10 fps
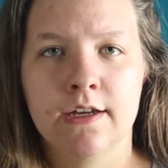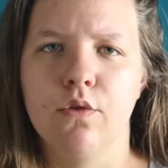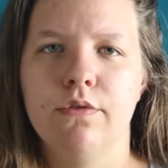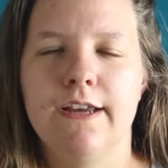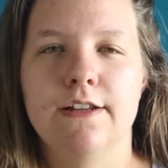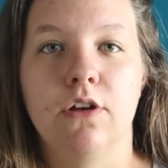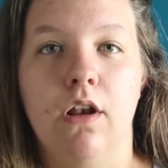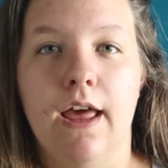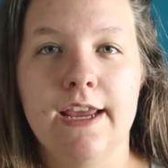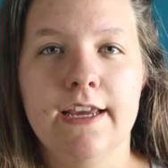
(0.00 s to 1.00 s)
Don't forget to
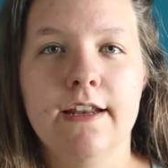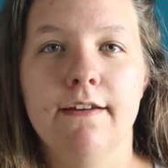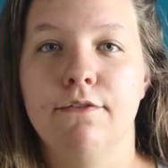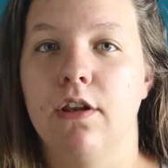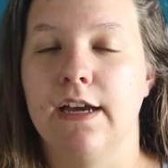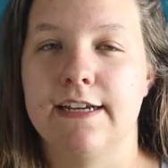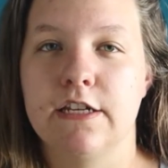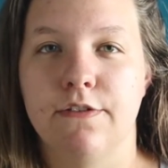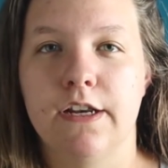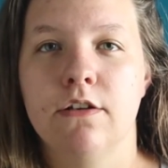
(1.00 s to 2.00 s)
like it if you like
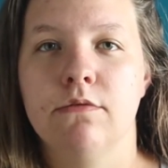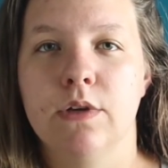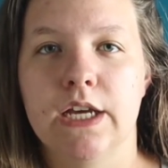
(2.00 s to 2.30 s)
this video,